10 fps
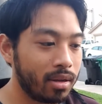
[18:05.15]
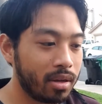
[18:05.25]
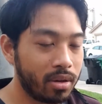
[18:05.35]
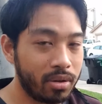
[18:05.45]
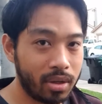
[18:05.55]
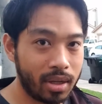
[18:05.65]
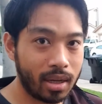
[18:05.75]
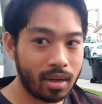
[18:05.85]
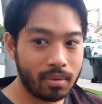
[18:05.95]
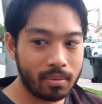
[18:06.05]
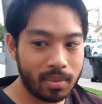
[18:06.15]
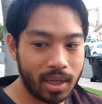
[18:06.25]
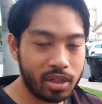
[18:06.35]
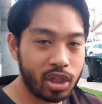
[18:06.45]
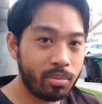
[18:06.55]
you get
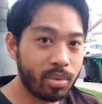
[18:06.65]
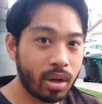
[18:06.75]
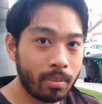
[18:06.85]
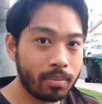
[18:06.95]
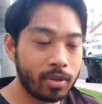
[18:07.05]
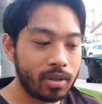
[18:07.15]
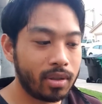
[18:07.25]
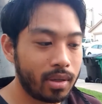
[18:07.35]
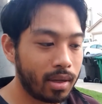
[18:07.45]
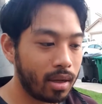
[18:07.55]
itchy bumps.